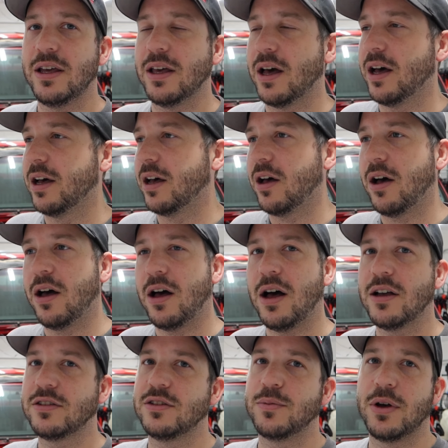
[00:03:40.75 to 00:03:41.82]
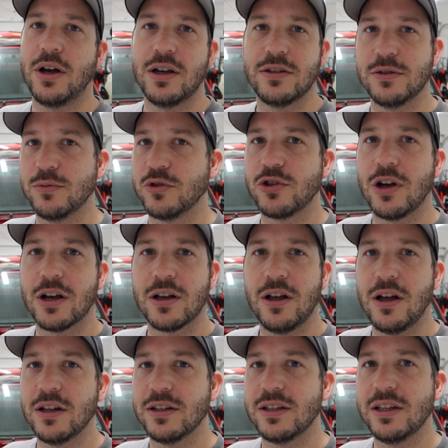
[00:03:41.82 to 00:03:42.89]
Awesome truck
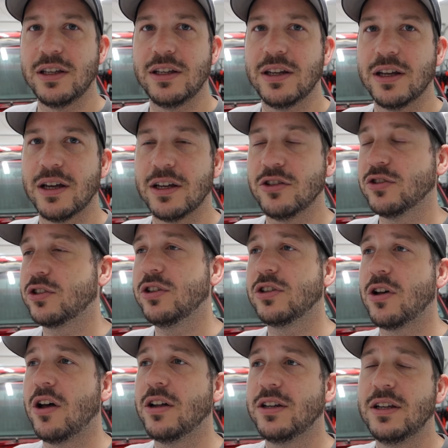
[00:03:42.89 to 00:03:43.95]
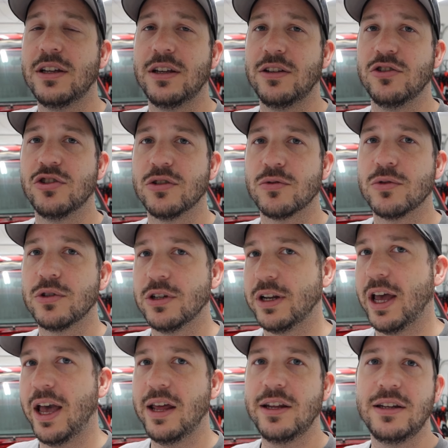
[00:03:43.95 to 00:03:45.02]
content, just good content in general, good
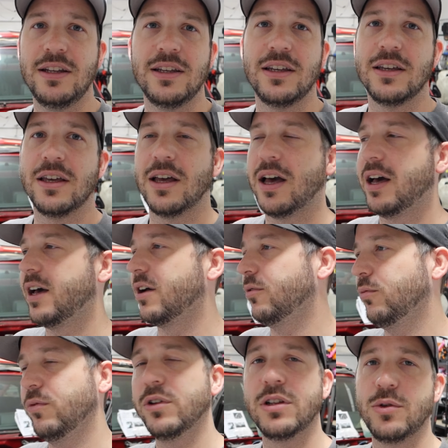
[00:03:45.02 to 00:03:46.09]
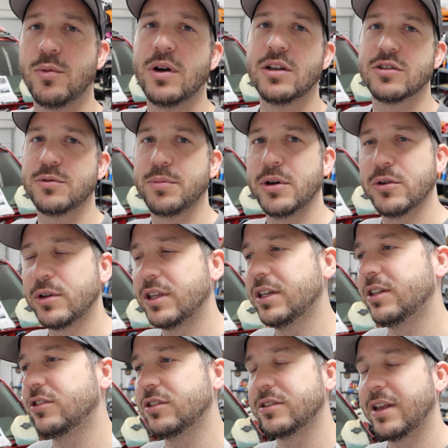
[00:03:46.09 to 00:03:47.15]
editing, really well
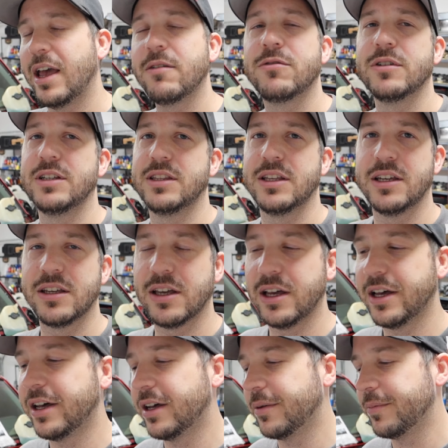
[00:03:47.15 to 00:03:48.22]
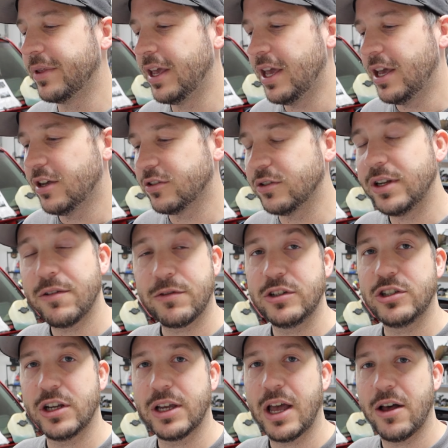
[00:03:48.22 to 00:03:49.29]
spoken, just everything. So definitely
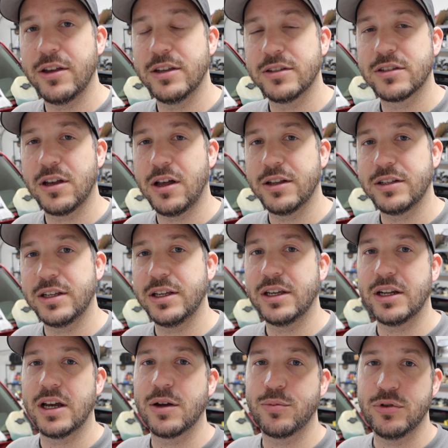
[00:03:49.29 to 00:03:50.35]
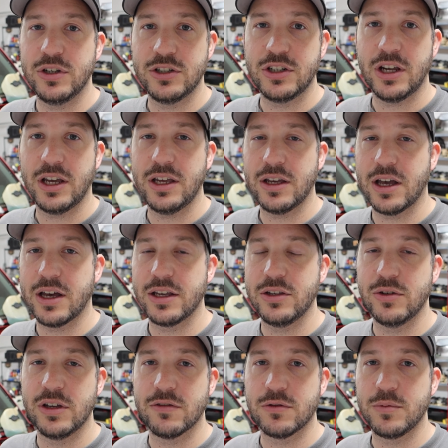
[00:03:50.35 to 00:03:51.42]
check out his content, and I appreciate
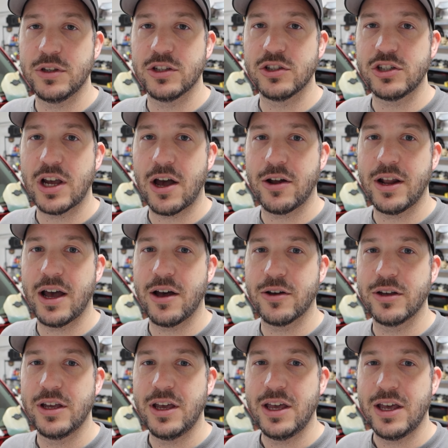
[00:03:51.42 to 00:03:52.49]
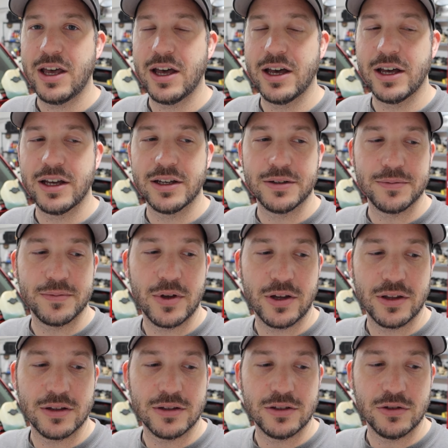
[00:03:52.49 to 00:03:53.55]
you giving me the shout out
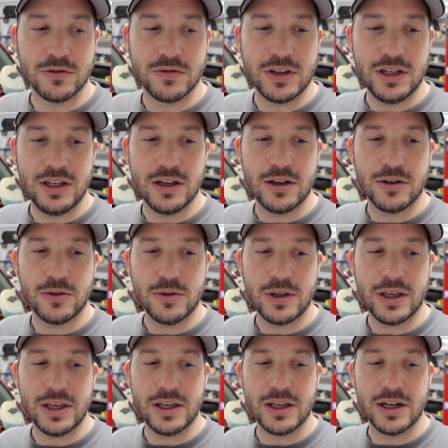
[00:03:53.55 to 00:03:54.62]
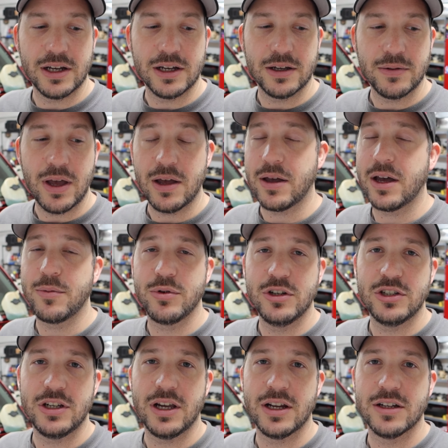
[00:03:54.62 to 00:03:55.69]
on your video, and yeah, I
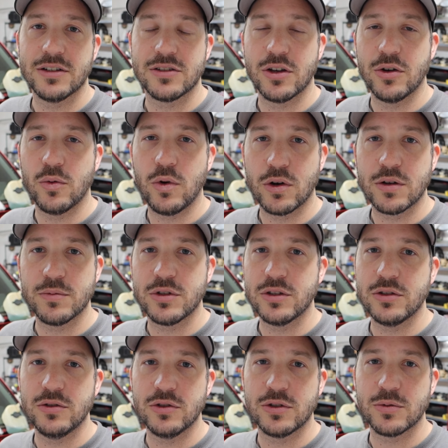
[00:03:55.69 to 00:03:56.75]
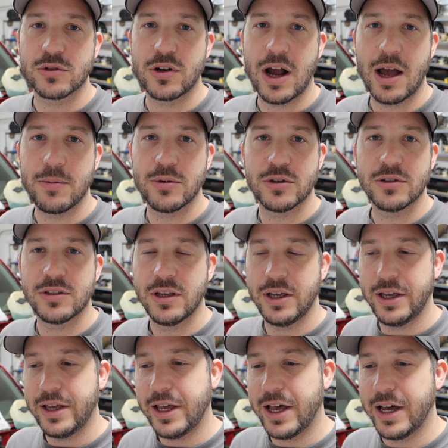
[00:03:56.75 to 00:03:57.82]
appreciate it. So welcome to the new subscribers.
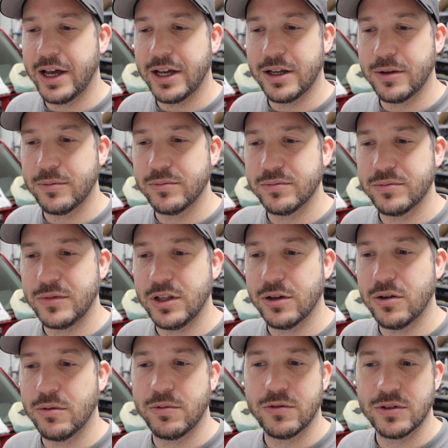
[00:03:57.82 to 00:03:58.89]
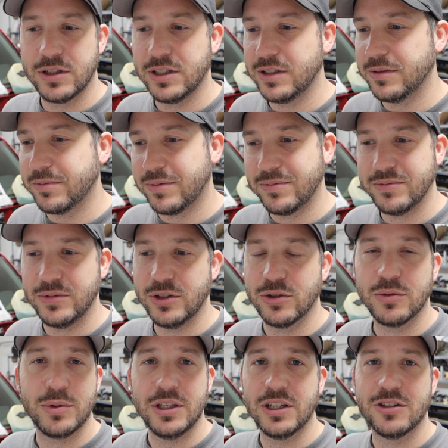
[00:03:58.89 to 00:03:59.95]
You know, hopefully
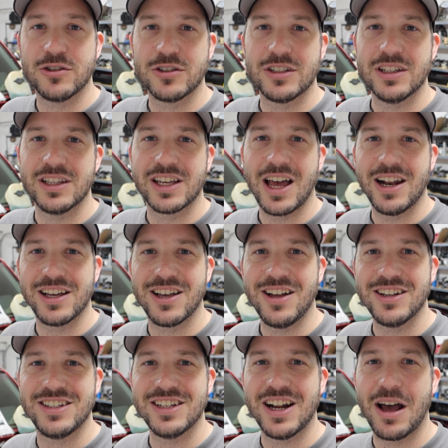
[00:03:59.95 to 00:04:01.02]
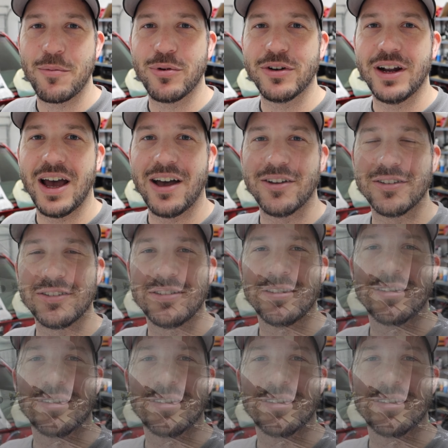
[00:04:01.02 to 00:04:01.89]
you'll be interested in the kind of content I put out.